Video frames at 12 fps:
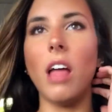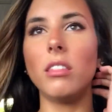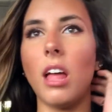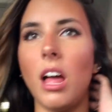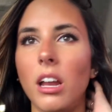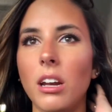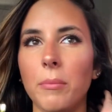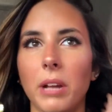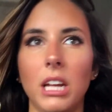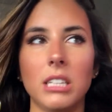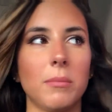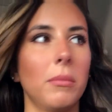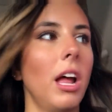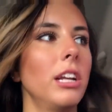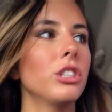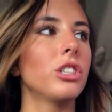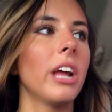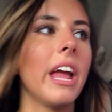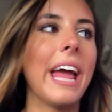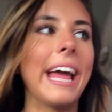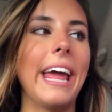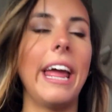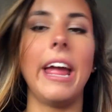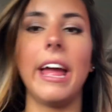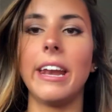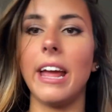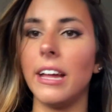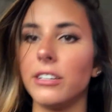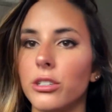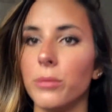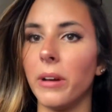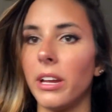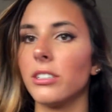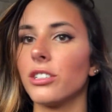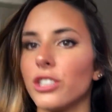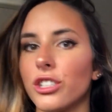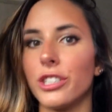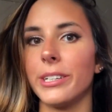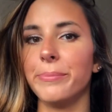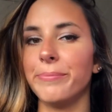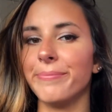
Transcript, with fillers: And then I'm gonna eat some lunch and head to my internship.